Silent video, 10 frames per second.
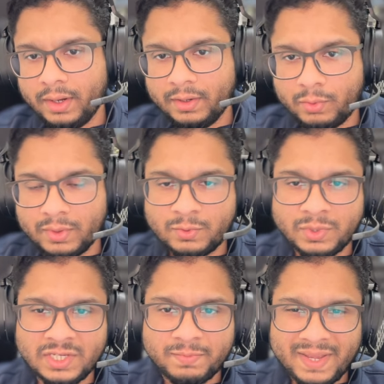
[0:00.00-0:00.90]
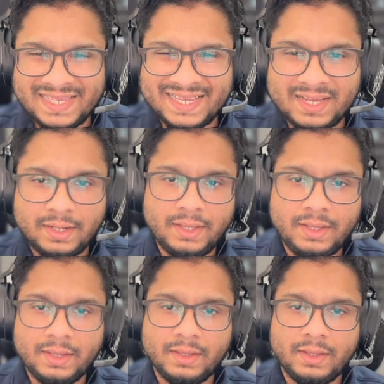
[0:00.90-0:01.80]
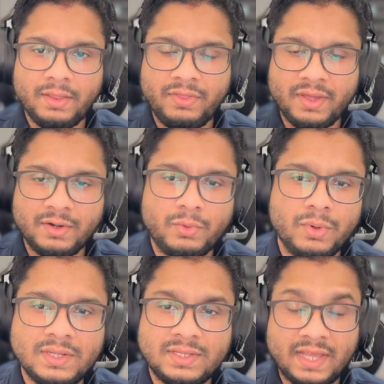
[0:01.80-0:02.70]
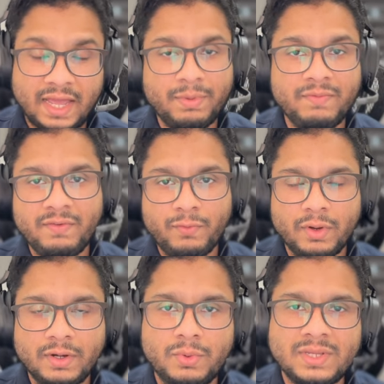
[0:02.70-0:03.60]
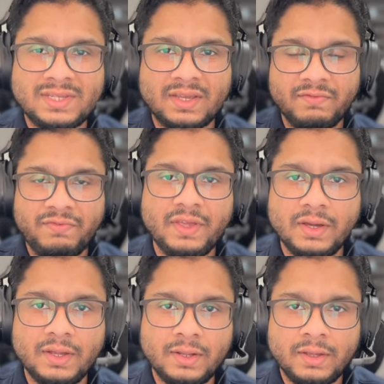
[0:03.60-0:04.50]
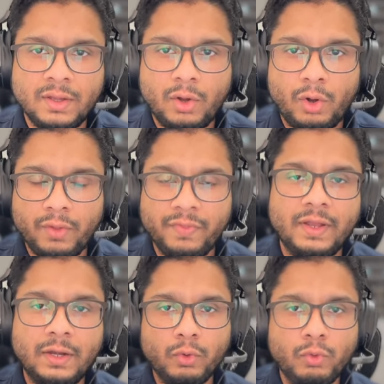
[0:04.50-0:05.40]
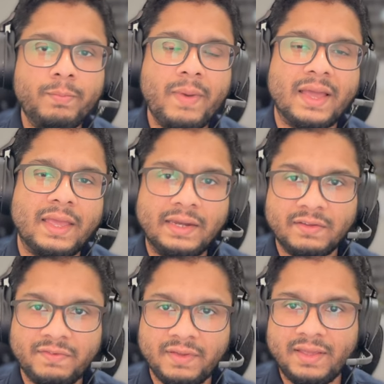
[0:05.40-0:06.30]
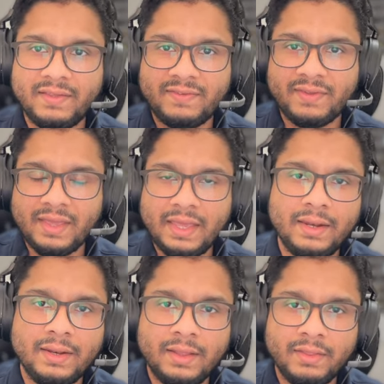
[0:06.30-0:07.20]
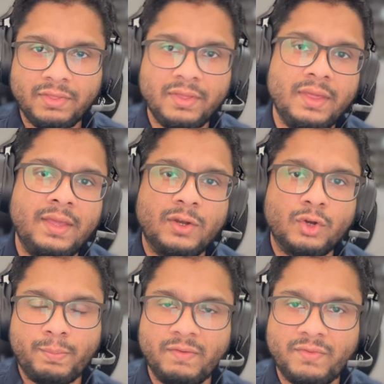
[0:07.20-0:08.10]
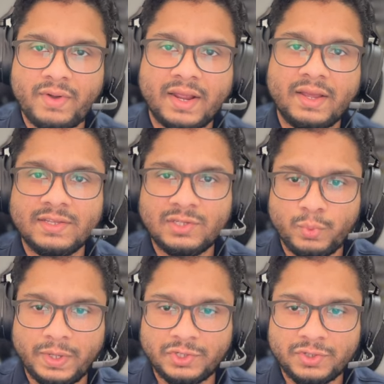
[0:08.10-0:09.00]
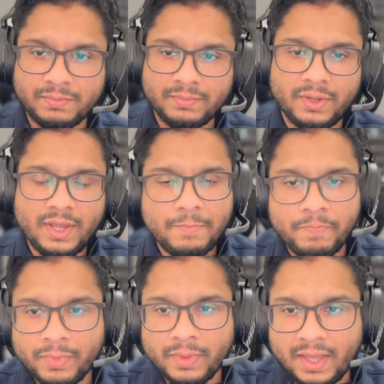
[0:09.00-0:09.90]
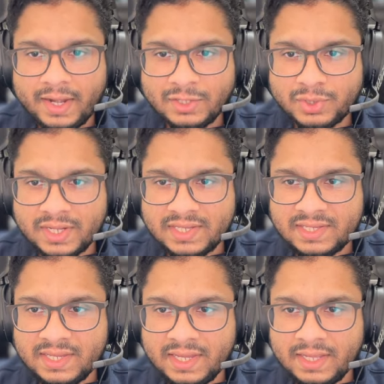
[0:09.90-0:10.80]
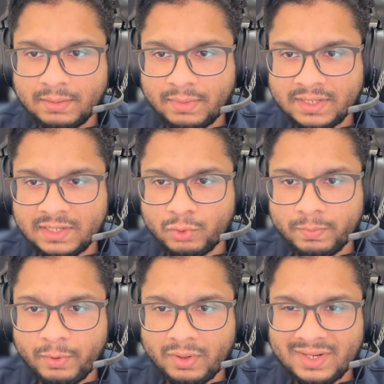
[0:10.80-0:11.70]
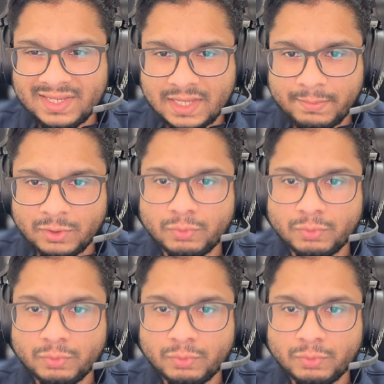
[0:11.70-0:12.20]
address, which is basically the address, the IPv4 address configured on the loopback interface in the top of rack switch. Okay. And as you can see, the multi-tool pod is able to